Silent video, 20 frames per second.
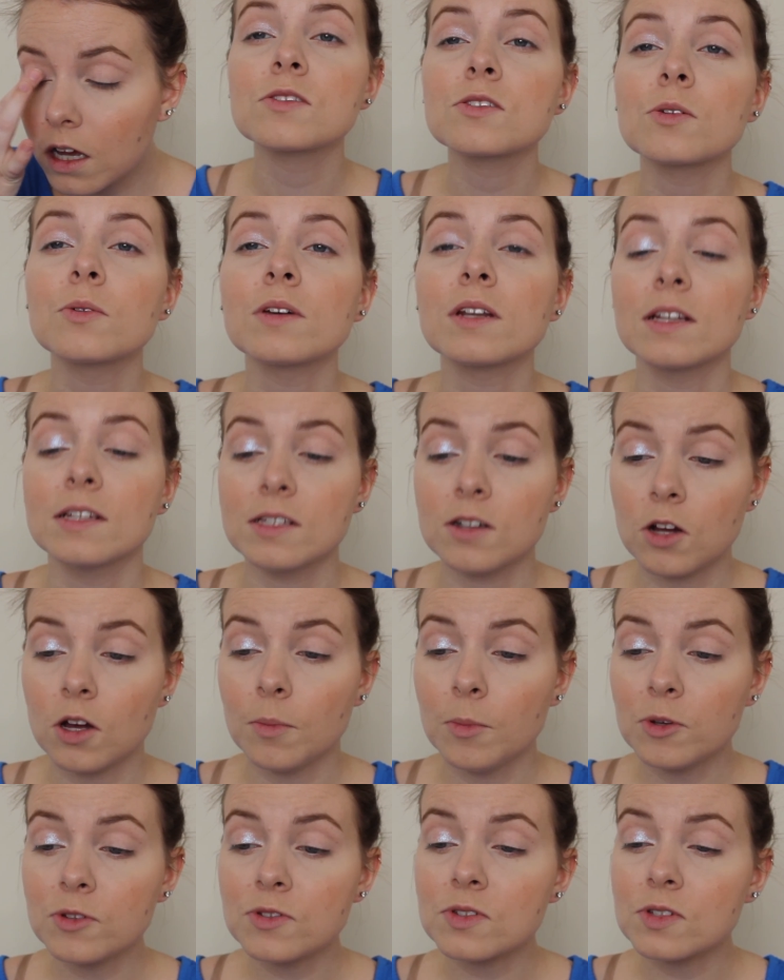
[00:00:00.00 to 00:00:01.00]
So it
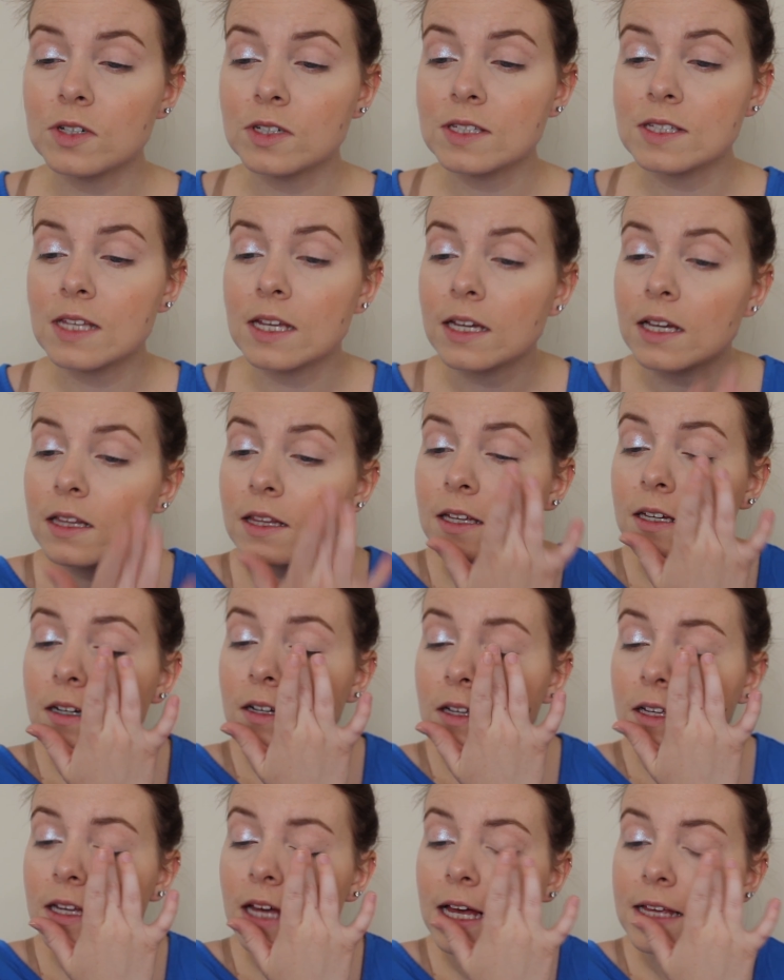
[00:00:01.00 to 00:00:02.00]
almost looks like a
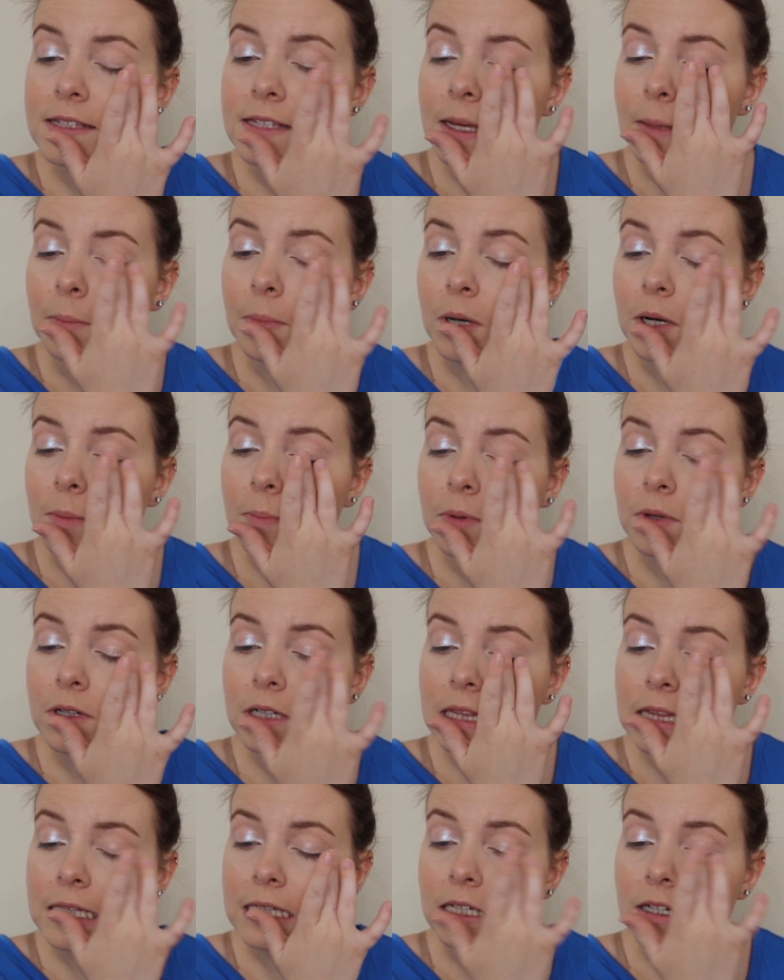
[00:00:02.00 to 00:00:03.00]
little, it has like purple
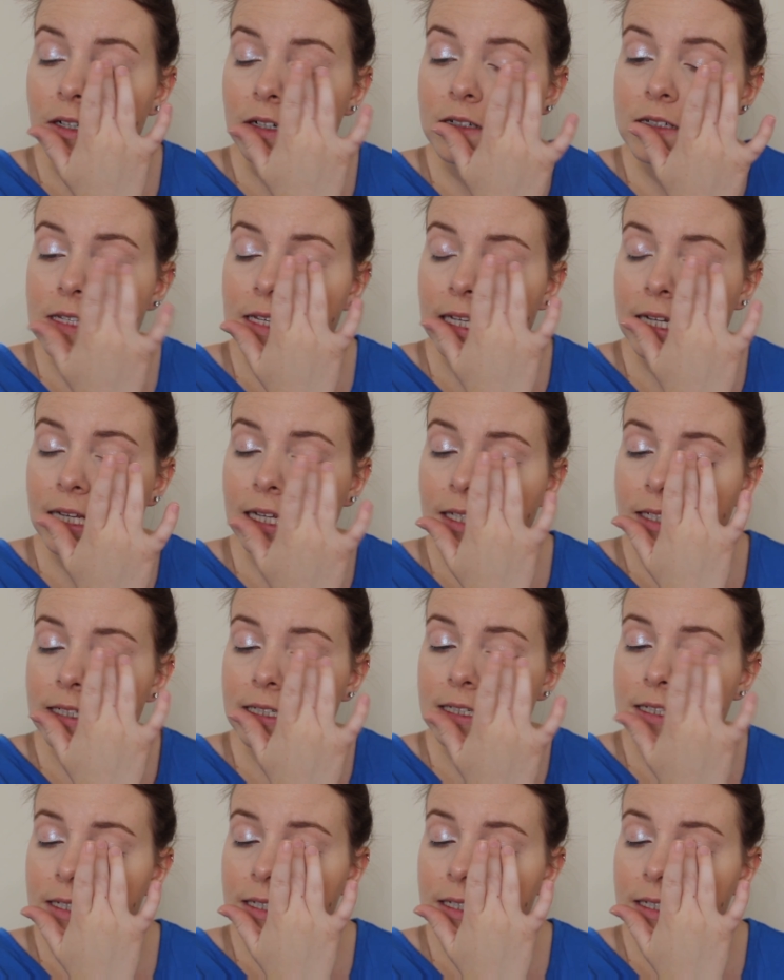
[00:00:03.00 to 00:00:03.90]
glitters in it